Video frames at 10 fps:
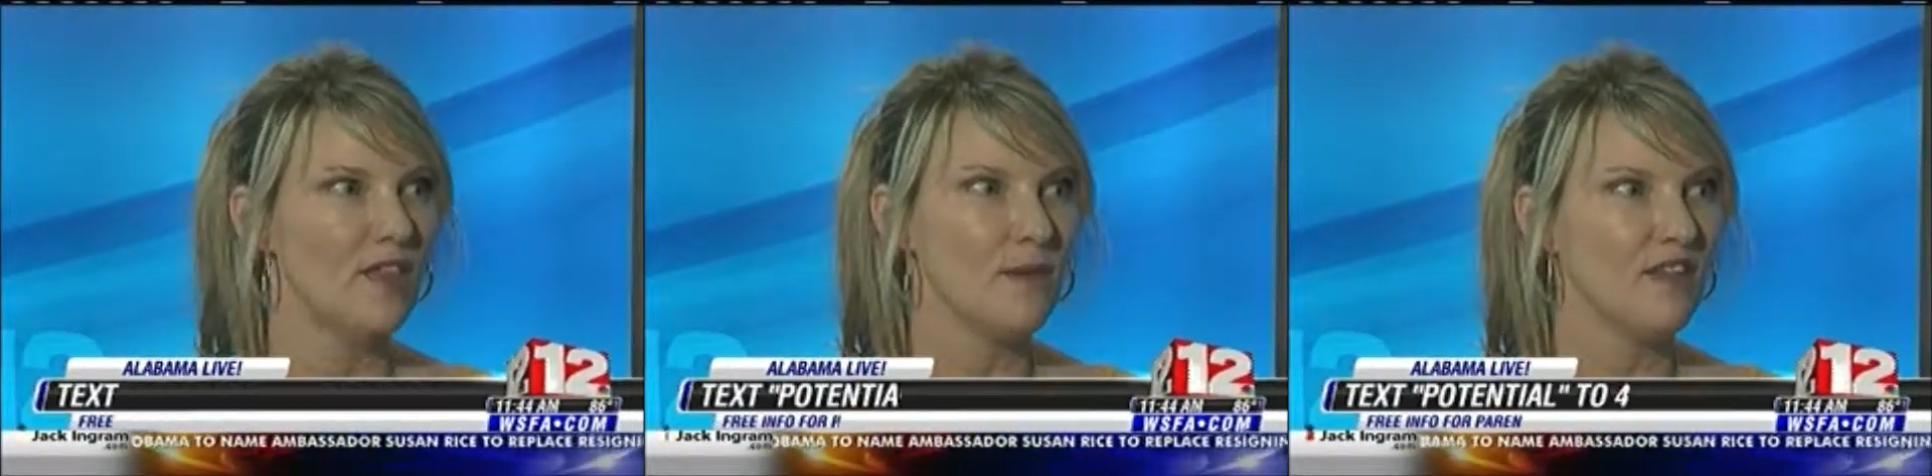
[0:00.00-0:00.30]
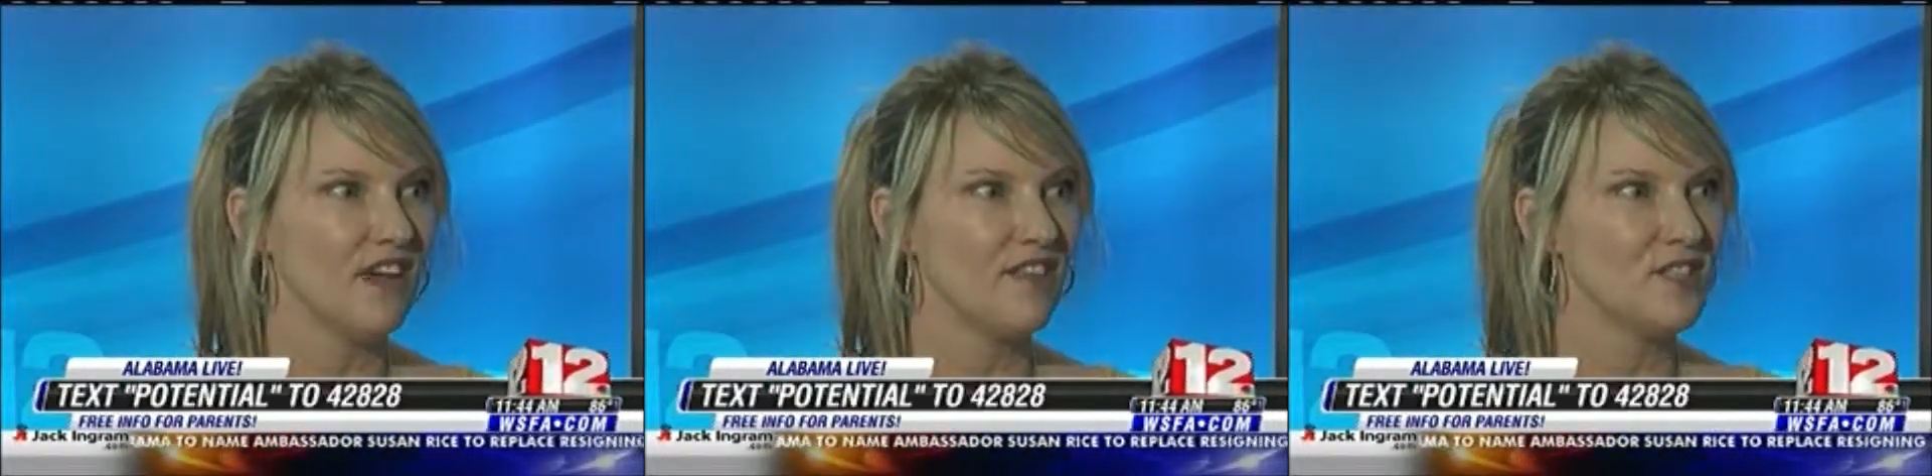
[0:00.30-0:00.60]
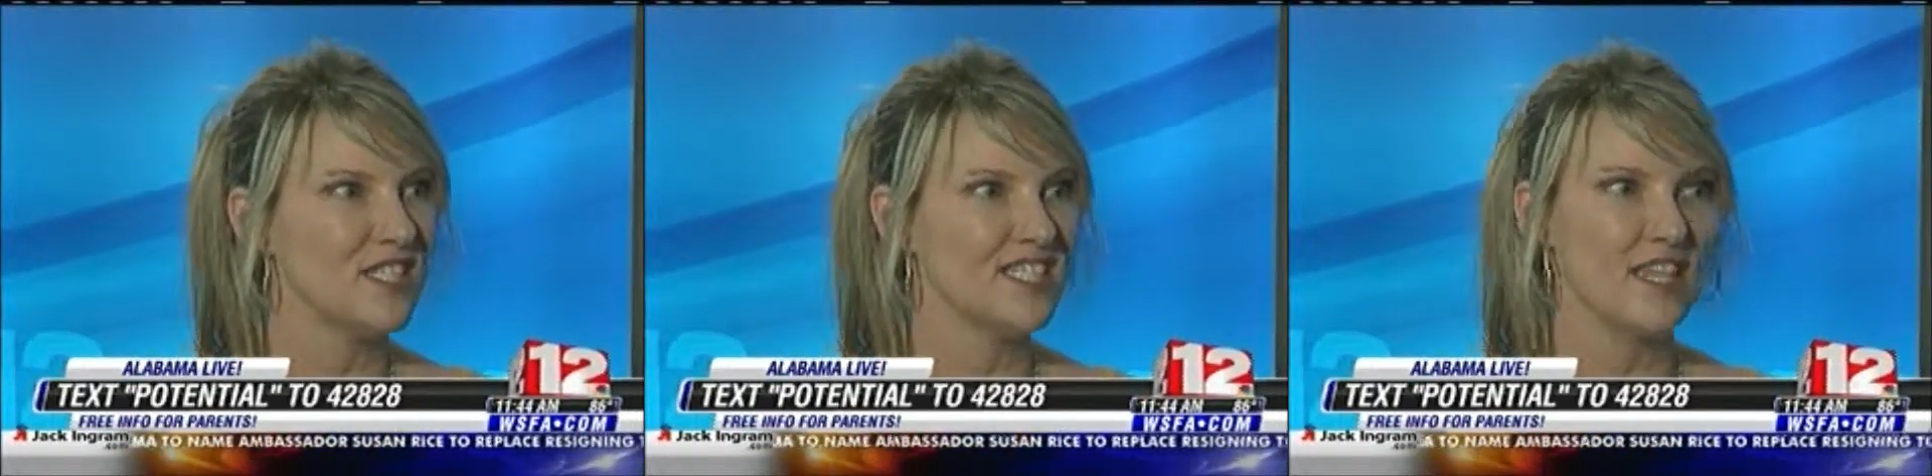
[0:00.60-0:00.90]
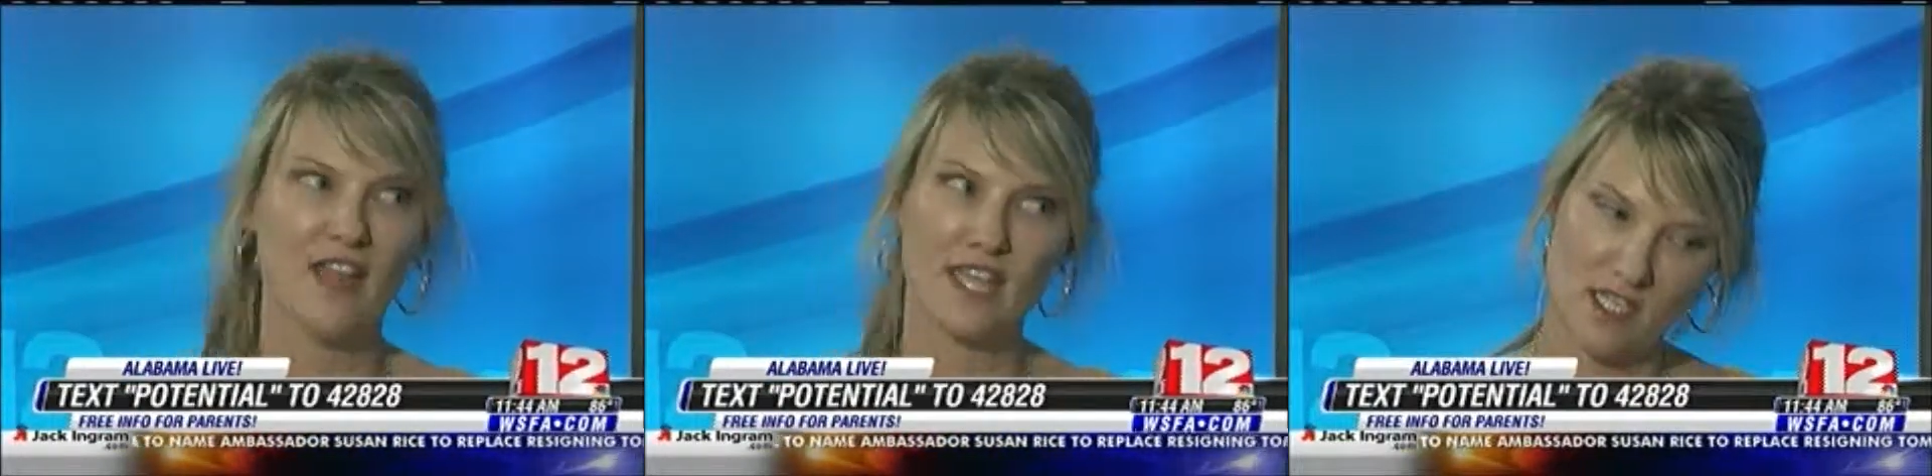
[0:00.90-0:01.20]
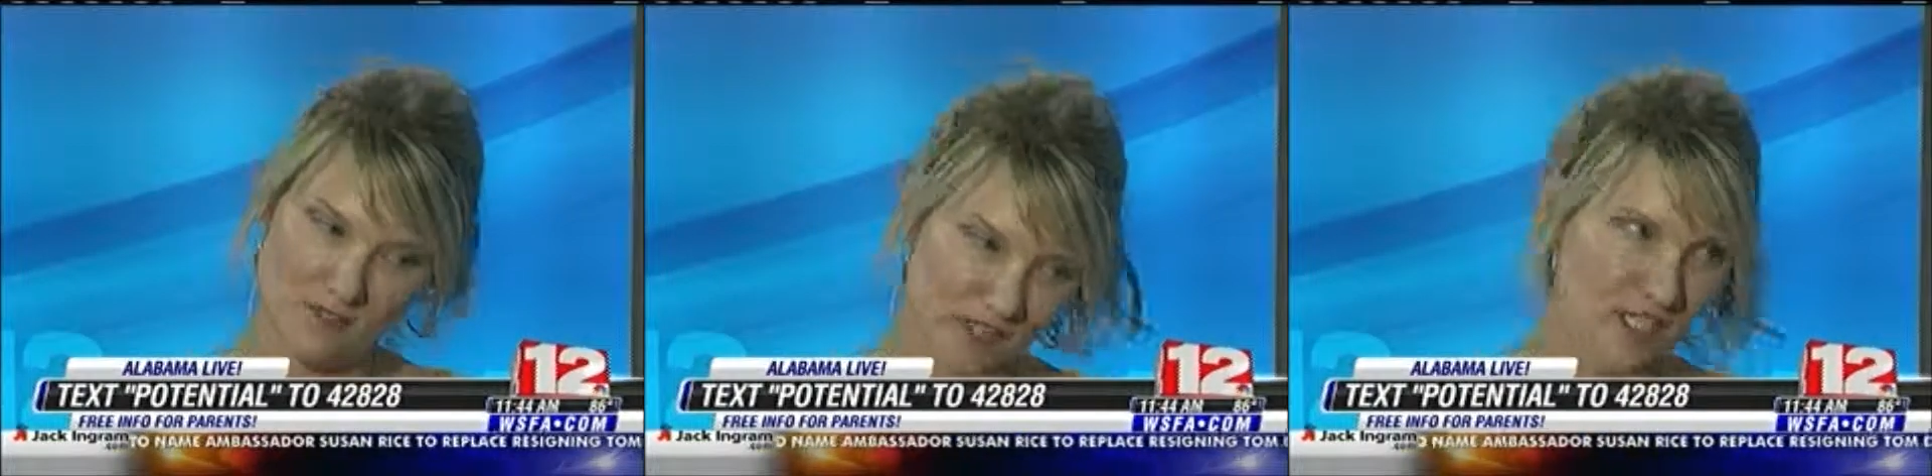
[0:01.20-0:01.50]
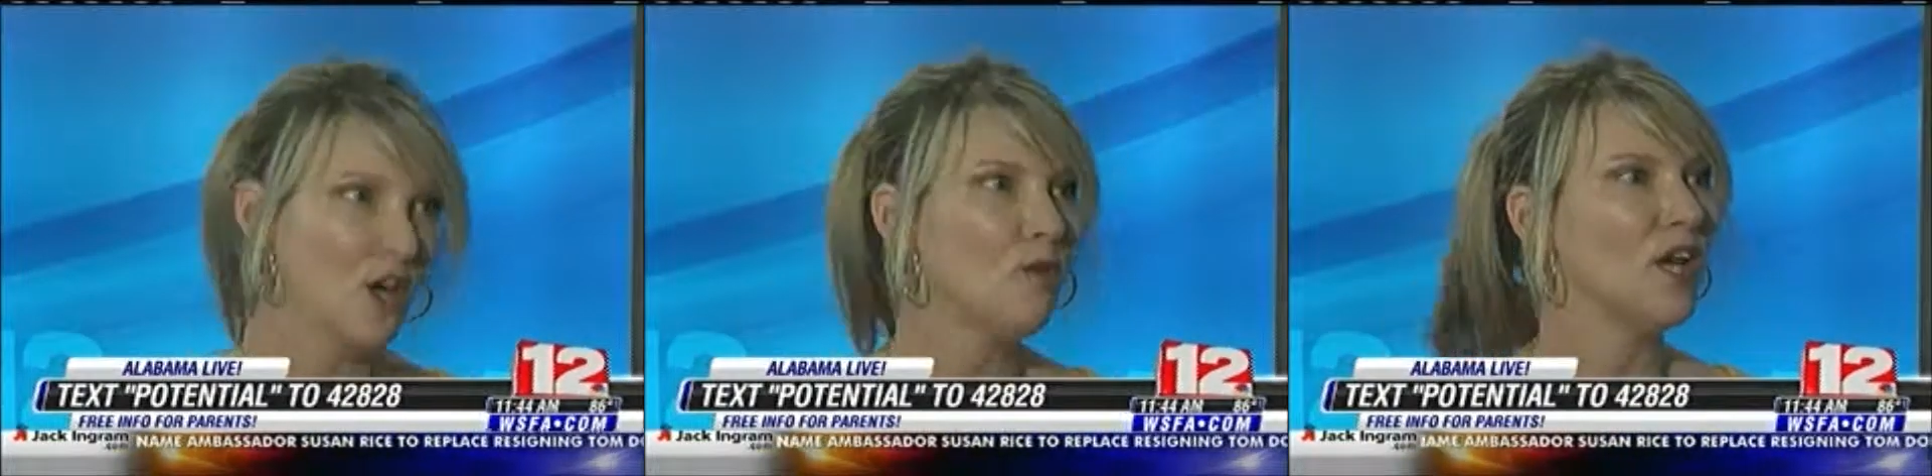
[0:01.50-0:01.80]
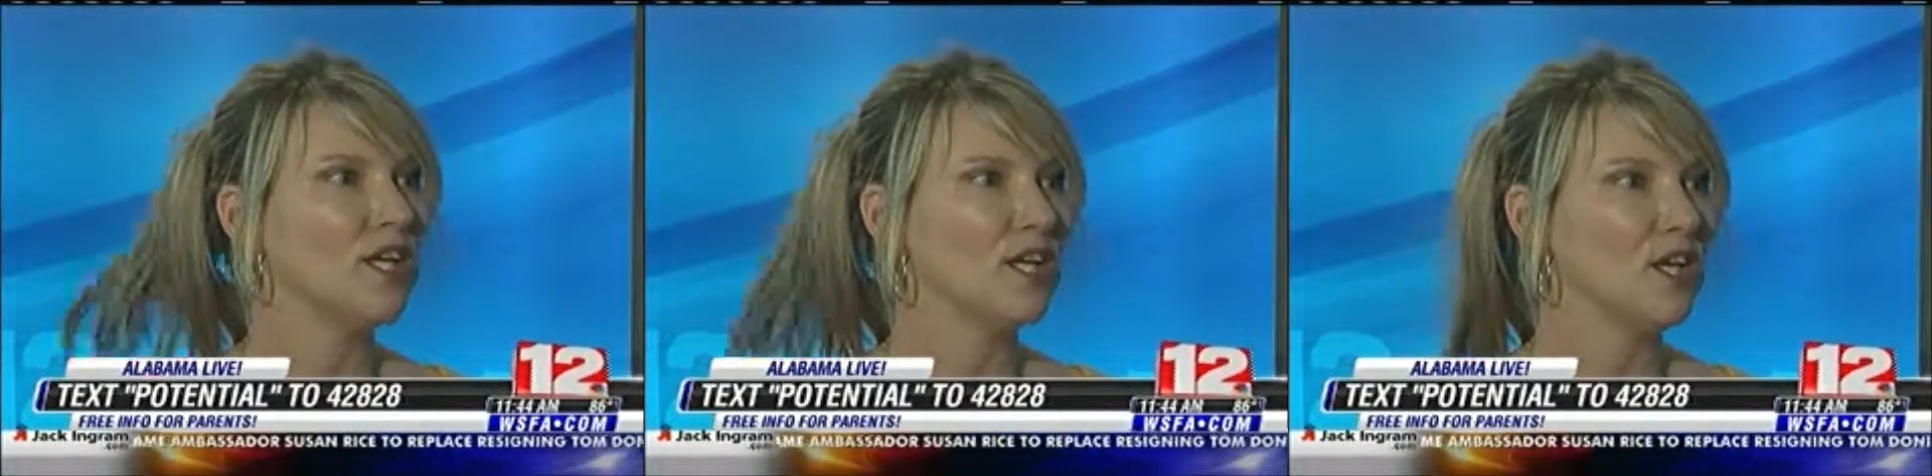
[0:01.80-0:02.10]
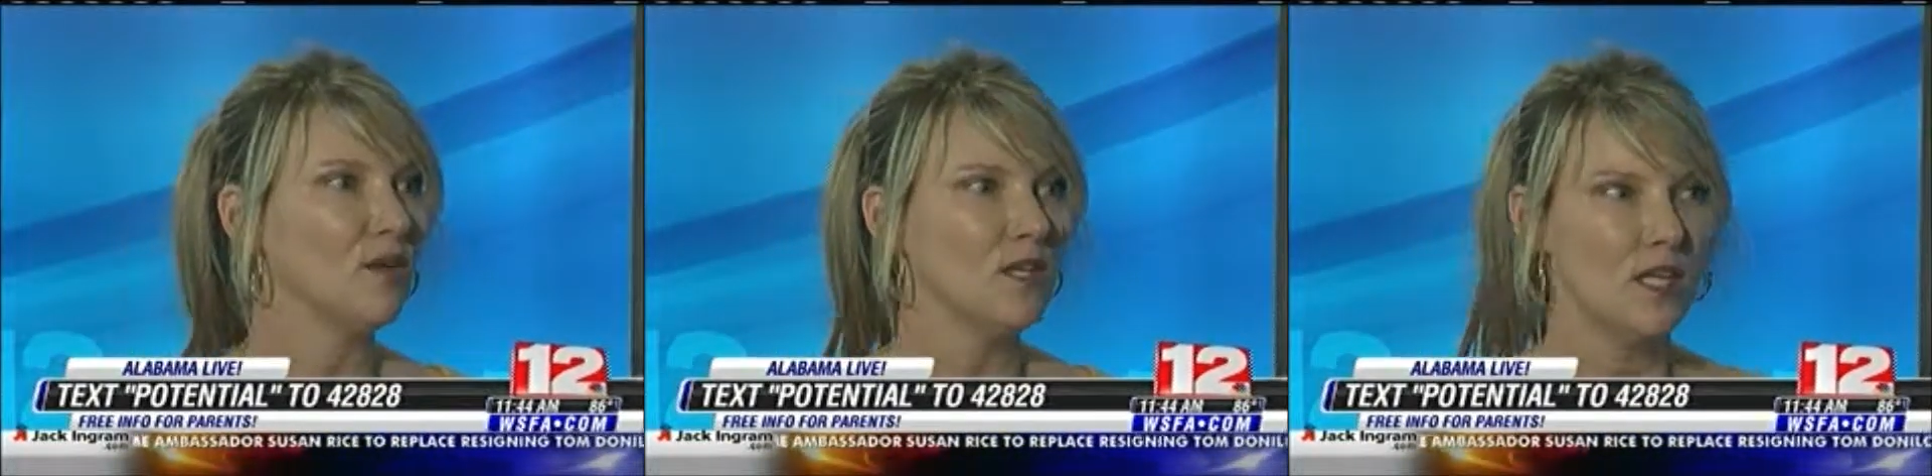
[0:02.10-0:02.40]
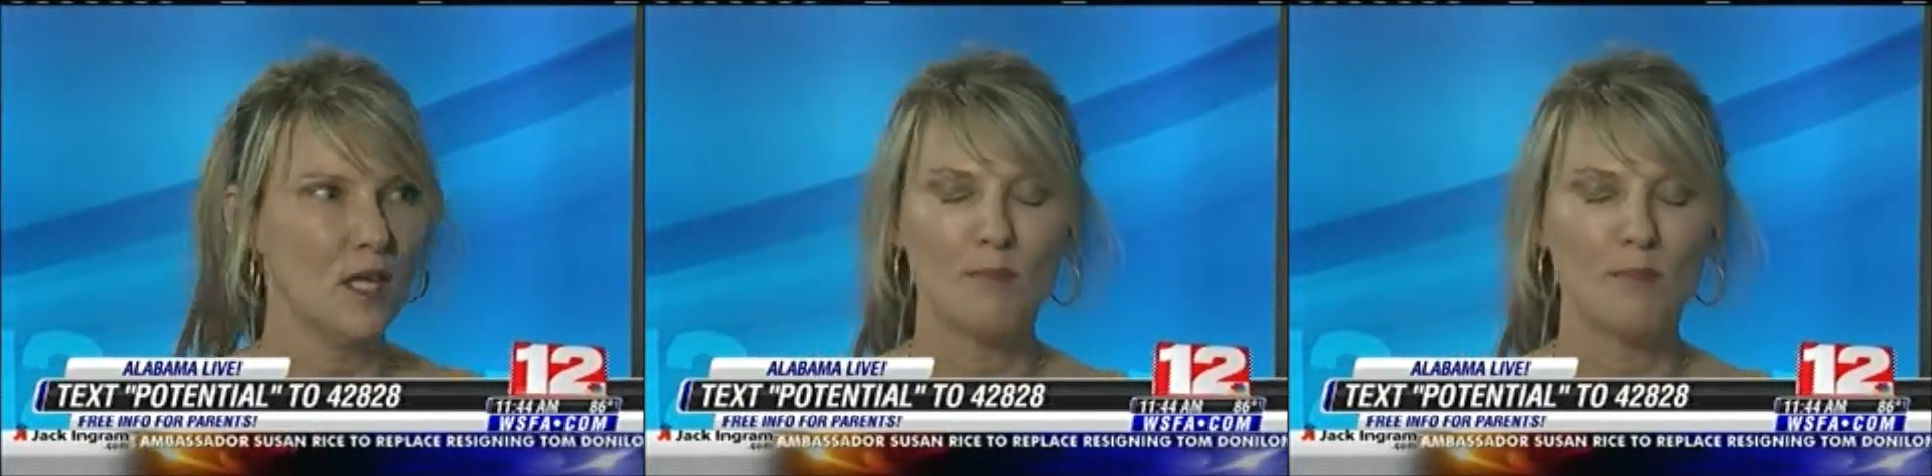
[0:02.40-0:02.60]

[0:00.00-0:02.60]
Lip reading: They may find those things that they definitely don't want to do.